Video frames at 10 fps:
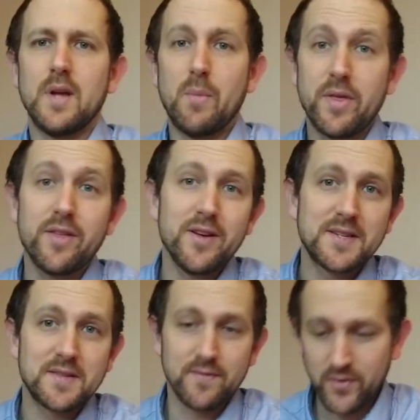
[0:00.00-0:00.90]
And my
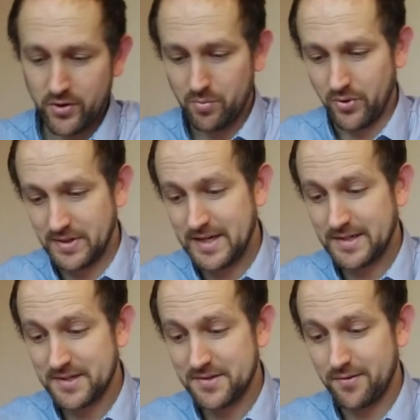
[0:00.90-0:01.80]
third and final point
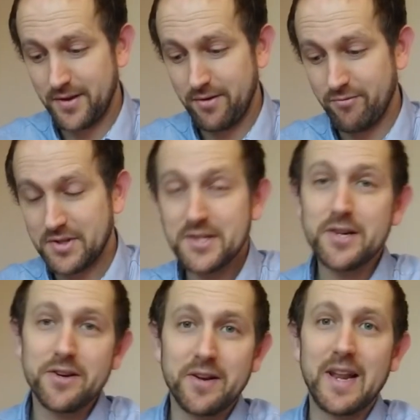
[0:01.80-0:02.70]
takes us on the
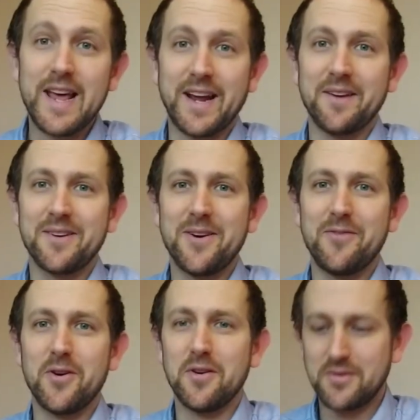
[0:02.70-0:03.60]
return leg
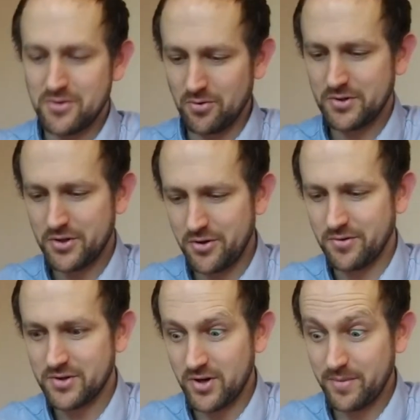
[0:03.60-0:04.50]
of our Doctor
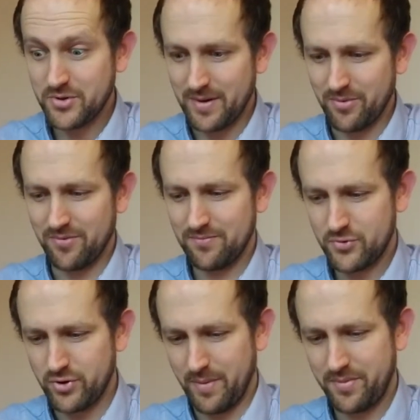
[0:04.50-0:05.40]
Who time travel
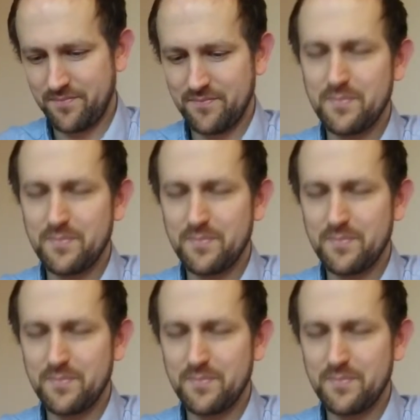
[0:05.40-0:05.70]
trip.